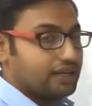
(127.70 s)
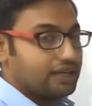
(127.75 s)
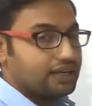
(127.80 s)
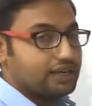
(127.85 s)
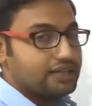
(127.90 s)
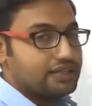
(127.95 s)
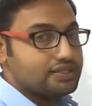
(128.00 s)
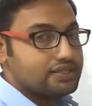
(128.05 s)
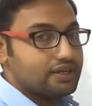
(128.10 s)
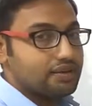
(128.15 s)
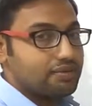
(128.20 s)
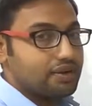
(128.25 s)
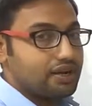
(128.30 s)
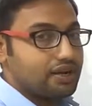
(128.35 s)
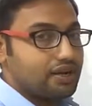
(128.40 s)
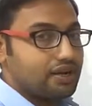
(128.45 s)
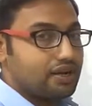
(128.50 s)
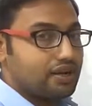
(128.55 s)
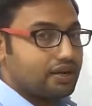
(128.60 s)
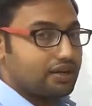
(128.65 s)
it is
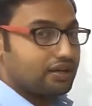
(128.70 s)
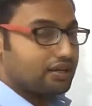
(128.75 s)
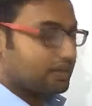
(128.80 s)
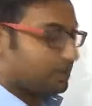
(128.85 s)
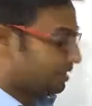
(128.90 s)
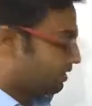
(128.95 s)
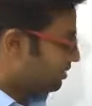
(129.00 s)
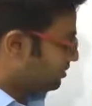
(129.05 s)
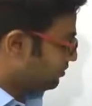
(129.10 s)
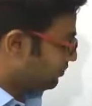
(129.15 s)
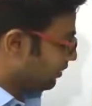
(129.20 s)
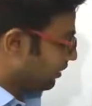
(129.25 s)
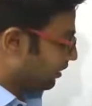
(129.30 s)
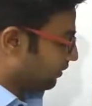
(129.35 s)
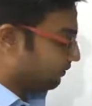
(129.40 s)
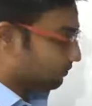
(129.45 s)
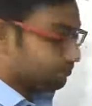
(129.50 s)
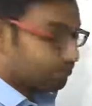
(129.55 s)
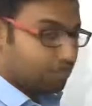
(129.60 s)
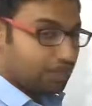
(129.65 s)
remainder is 1.
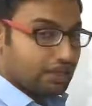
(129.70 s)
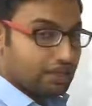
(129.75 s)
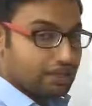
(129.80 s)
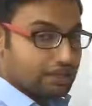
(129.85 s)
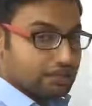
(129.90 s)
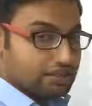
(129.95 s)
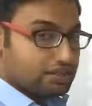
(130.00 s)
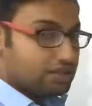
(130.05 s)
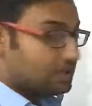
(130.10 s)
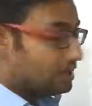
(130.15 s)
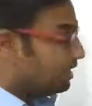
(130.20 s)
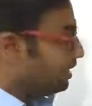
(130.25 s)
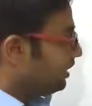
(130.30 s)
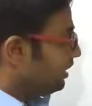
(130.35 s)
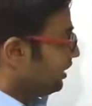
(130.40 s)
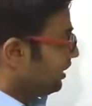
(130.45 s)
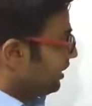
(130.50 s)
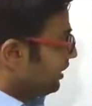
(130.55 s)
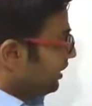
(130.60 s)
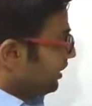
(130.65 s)

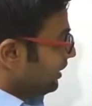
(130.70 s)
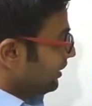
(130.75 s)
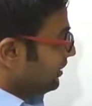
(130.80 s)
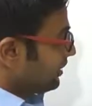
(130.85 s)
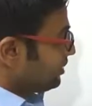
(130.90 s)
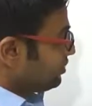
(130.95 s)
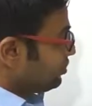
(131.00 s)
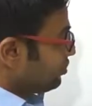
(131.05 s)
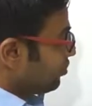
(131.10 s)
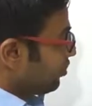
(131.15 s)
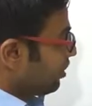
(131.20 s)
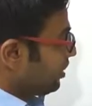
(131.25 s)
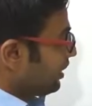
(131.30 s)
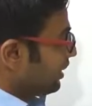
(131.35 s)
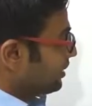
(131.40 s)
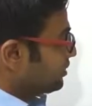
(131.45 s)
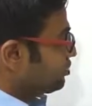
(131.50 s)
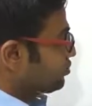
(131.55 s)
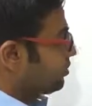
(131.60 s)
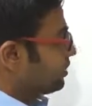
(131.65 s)
Still it is not
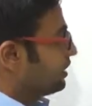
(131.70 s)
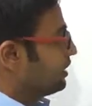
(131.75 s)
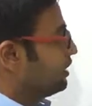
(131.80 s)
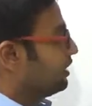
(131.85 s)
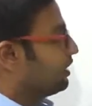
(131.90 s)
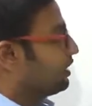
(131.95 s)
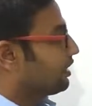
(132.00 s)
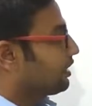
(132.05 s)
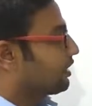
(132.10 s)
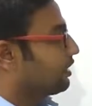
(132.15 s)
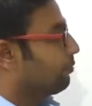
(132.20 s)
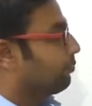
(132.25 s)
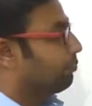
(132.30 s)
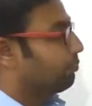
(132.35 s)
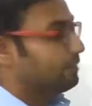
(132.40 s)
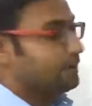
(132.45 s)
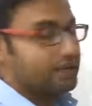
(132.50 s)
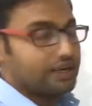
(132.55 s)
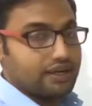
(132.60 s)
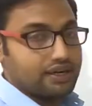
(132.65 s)
actually
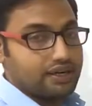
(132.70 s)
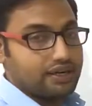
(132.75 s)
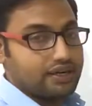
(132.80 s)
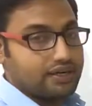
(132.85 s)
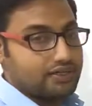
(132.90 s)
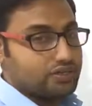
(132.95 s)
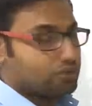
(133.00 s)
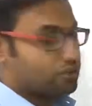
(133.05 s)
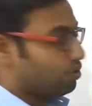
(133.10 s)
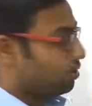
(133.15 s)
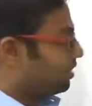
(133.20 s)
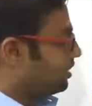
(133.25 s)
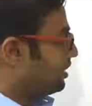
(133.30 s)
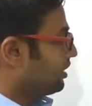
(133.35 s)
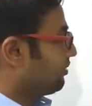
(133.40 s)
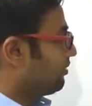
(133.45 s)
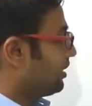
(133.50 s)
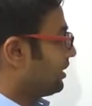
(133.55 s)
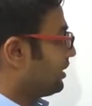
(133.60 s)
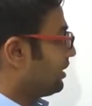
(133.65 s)
completed, it is not
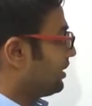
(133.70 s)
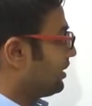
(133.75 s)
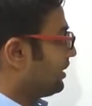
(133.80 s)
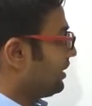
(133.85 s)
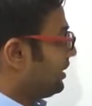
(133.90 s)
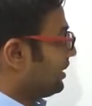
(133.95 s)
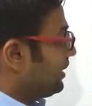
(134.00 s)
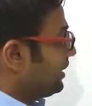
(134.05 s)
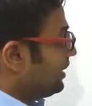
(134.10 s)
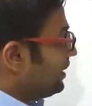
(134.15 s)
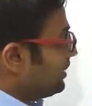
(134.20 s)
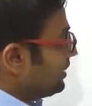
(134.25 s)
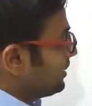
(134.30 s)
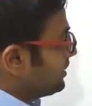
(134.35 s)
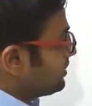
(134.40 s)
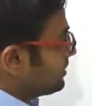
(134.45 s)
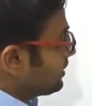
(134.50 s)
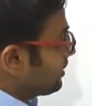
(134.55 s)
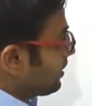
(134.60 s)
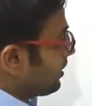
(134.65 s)
divided, it
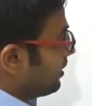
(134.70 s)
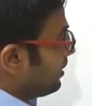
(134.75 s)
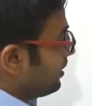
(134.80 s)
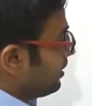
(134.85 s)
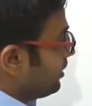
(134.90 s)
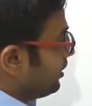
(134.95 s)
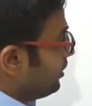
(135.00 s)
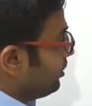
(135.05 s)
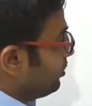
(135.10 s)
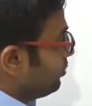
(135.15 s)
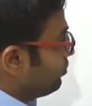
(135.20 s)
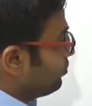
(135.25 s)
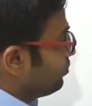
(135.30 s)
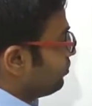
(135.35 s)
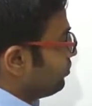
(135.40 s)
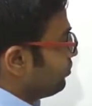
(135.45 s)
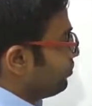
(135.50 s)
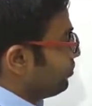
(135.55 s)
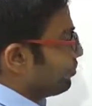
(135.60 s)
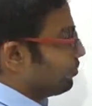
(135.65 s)
is
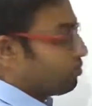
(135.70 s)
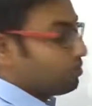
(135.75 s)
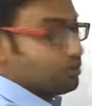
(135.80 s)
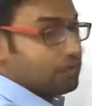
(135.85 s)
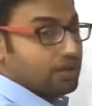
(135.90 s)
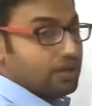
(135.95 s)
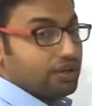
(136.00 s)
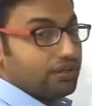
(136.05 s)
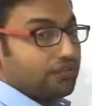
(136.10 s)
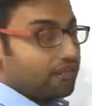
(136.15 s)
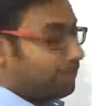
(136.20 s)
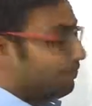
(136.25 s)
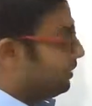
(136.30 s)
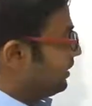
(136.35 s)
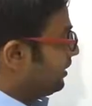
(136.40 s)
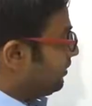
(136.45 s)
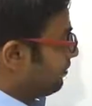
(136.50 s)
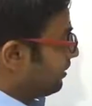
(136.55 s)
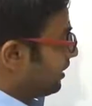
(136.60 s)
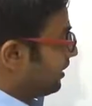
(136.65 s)
continued. If we
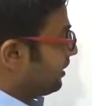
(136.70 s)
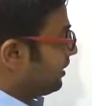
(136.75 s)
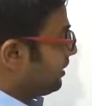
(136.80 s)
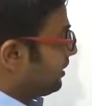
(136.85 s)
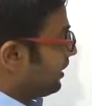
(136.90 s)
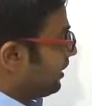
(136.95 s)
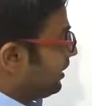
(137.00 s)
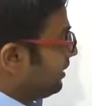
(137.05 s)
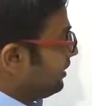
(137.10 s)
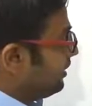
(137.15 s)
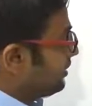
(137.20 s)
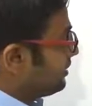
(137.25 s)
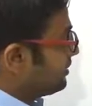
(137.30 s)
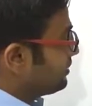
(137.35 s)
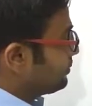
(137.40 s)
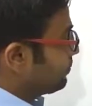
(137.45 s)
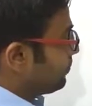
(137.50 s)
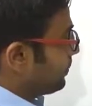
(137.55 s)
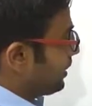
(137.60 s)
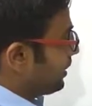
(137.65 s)
divide, then
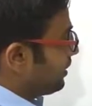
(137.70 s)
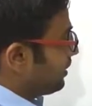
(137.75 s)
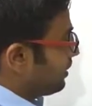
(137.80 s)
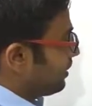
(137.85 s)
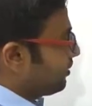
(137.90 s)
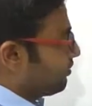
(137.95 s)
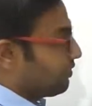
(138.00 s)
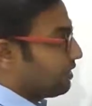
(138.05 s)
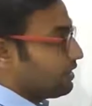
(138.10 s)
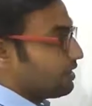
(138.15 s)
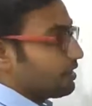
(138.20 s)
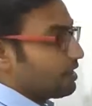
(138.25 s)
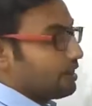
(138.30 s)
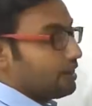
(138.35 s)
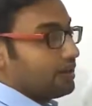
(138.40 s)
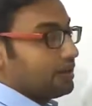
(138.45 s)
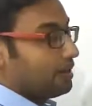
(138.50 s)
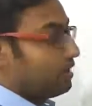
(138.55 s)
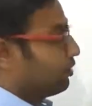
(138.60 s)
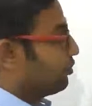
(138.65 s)
this pattern will
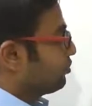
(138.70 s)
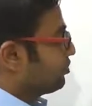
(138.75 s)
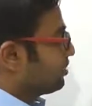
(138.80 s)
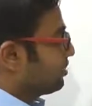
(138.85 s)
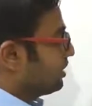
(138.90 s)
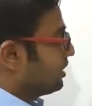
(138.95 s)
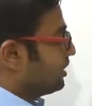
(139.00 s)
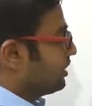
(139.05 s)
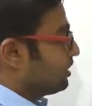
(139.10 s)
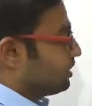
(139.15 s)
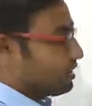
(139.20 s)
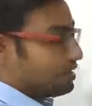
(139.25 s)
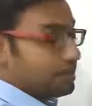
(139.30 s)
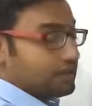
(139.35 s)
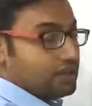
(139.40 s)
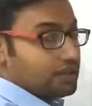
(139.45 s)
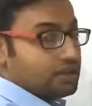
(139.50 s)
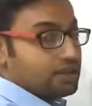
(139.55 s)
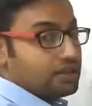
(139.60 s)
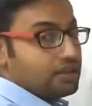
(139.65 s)
continue 3
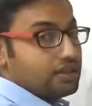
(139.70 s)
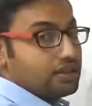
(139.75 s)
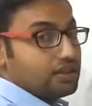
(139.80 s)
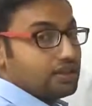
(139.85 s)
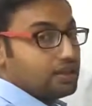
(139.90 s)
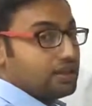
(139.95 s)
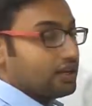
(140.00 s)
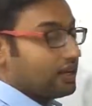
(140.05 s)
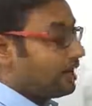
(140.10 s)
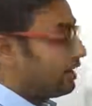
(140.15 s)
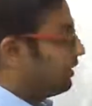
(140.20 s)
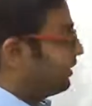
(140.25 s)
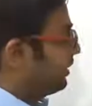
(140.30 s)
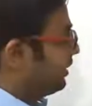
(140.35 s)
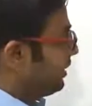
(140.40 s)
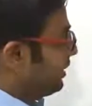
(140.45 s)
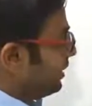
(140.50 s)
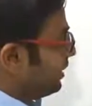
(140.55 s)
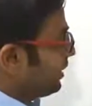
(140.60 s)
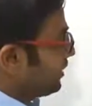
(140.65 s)
3 3 3, right?
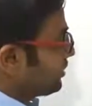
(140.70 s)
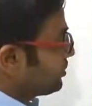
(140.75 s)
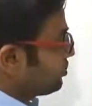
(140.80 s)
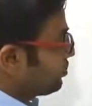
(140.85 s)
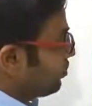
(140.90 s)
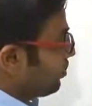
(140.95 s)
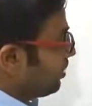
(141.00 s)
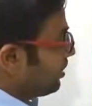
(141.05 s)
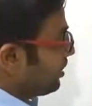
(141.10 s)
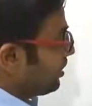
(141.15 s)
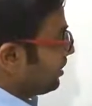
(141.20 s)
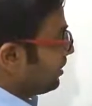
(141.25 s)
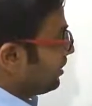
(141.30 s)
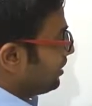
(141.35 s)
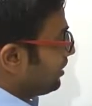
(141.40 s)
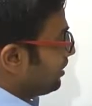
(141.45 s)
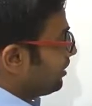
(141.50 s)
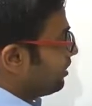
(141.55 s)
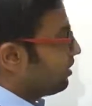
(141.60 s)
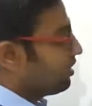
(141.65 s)
It is not
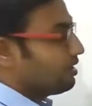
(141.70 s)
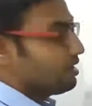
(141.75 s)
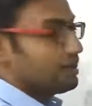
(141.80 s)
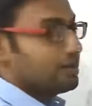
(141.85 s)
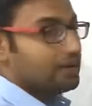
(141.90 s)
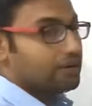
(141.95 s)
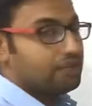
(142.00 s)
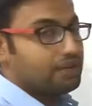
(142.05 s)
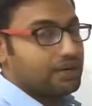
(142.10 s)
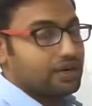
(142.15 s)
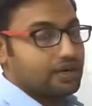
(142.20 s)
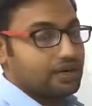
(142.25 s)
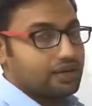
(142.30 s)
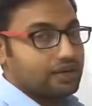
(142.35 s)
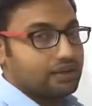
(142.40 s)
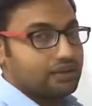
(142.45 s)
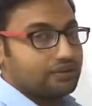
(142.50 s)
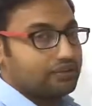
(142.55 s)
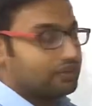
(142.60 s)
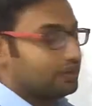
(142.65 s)
here terminating,
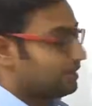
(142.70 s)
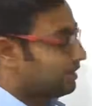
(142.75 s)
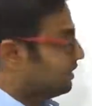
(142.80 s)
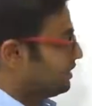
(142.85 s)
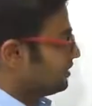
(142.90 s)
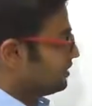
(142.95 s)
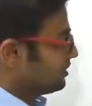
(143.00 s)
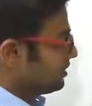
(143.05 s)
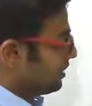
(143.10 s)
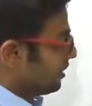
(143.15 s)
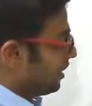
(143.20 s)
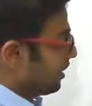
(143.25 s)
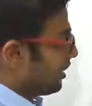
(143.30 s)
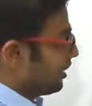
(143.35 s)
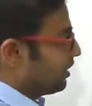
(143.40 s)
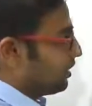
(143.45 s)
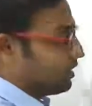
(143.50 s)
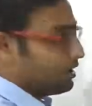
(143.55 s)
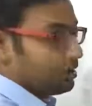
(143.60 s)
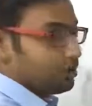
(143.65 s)
it is
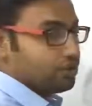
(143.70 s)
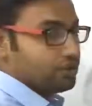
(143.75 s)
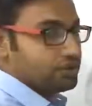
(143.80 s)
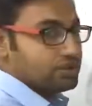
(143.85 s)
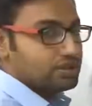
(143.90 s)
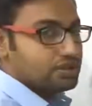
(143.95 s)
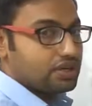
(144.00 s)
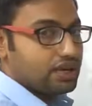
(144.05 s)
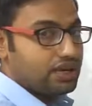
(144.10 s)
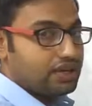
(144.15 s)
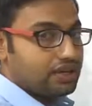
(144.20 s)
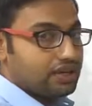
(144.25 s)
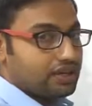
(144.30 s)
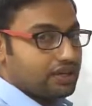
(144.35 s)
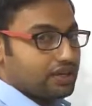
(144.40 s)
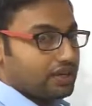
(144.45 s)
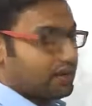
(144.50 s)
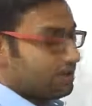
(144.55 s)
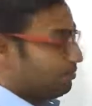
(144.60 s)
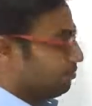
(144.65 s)
continuous, right?
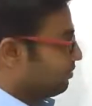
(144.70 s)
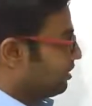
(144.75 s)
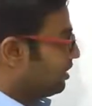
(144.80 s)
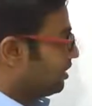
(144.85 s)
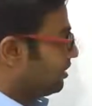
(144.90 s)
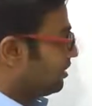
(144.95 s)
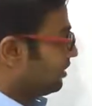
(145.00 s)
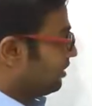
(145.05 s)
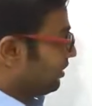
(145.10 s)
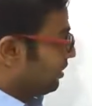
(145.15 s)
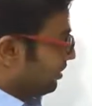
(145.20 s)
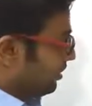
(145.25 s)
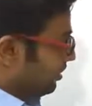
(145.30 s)
But